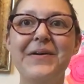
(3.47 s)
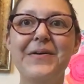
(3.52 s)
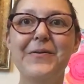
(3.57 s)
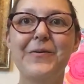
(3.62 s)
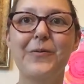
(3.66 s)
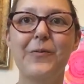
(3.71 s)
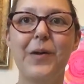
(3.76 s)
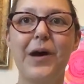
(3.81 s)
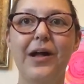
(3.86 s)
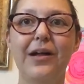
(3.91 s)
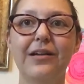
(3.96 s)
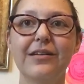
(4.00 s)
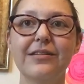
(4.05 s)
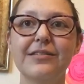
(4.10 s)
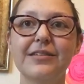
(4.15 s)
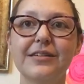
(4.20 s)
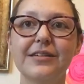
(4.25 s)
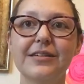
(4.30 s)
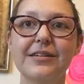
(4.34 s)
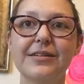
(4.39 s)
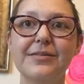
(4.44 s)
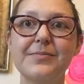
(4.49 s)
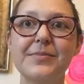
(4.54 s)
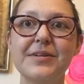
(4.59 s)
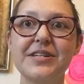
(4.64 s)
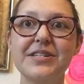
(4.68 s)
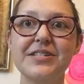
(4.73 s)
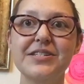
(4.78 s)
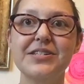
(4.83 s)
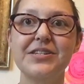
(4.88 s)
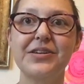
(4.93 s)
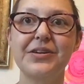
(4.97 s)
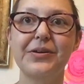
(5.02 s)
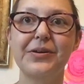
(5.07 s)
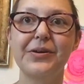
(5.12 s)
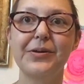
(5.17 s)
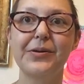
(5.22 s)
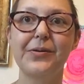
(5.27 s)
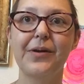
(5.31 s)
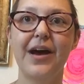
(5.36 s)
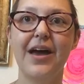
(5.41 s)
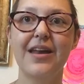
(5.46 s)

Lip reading: Welcome to